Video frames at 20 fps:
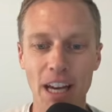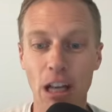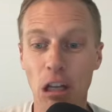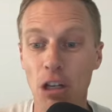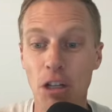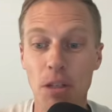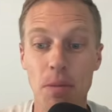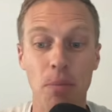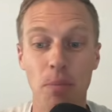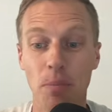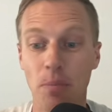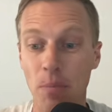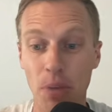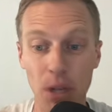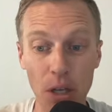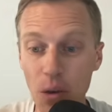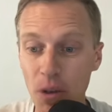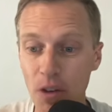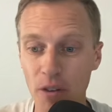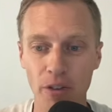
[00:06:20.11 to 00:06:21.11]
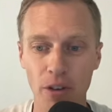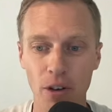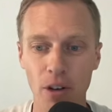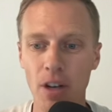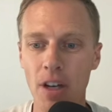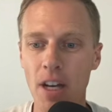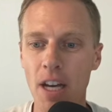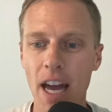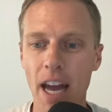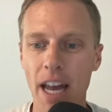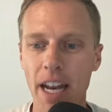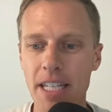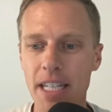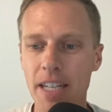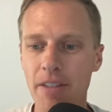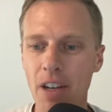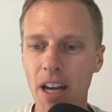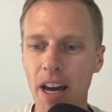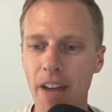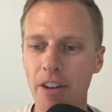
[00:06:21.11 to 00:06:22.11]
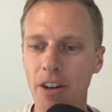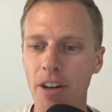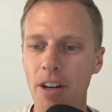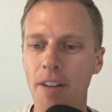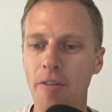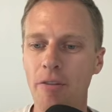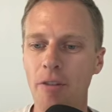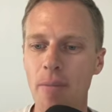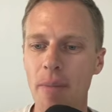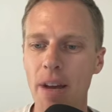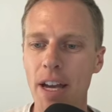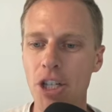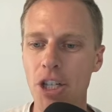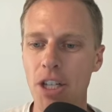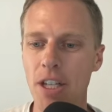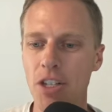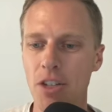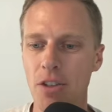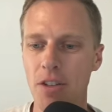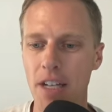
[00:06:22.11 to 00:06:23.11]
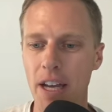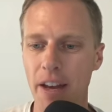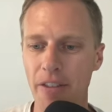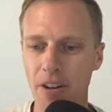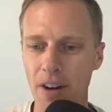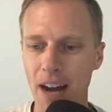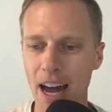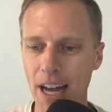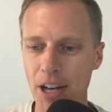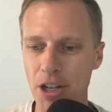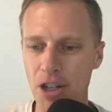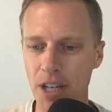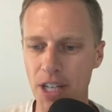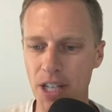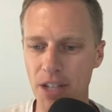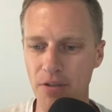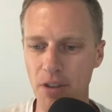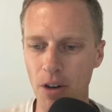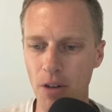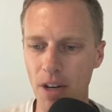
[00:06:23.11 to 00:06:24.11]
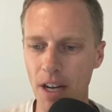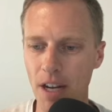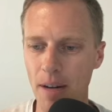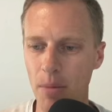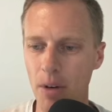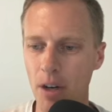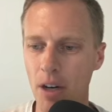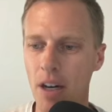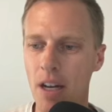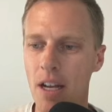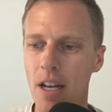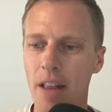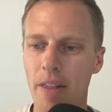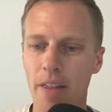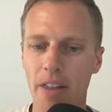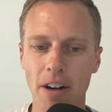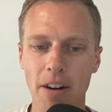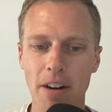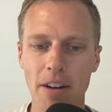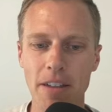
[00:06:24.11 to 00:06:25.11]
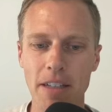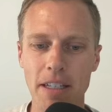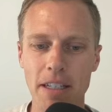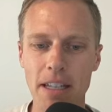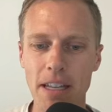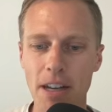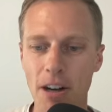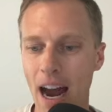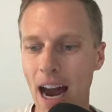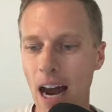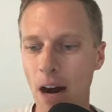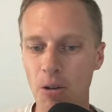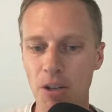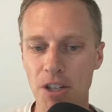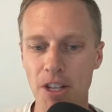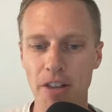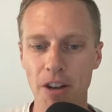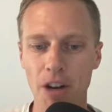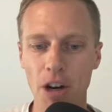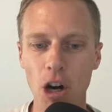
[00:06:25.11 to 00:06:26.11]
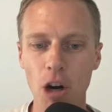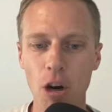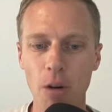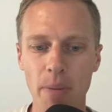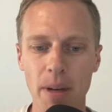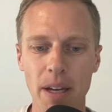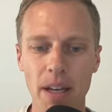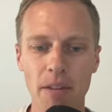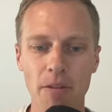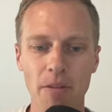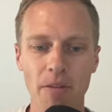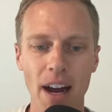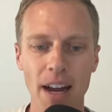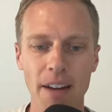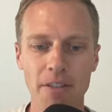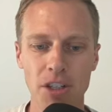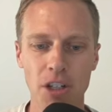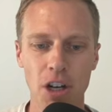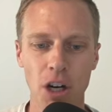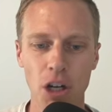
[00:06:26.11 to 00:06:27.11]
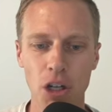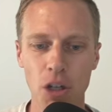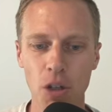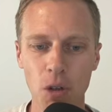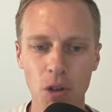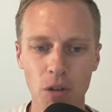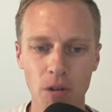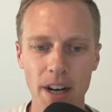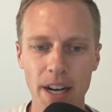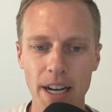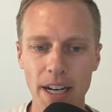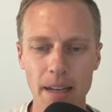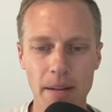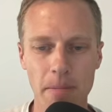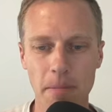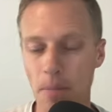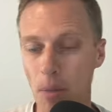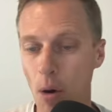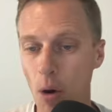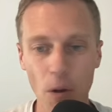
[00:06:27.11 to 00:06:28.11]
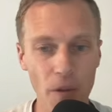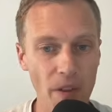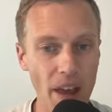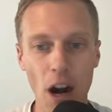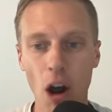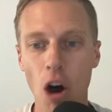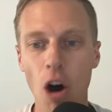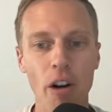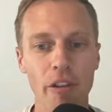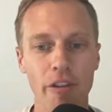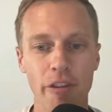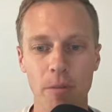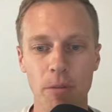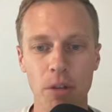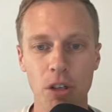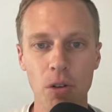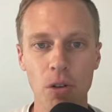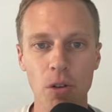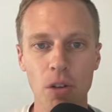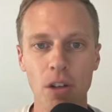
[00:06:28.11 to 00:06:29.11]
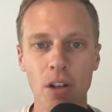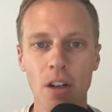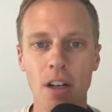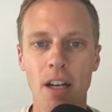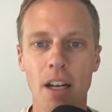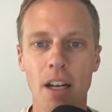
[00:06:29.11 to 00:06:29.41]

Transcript: It looks beautiful. And it's even got their information. So it's got their address, phone number, their hours that they're open, 5-star Google rating, pulled that all from Google.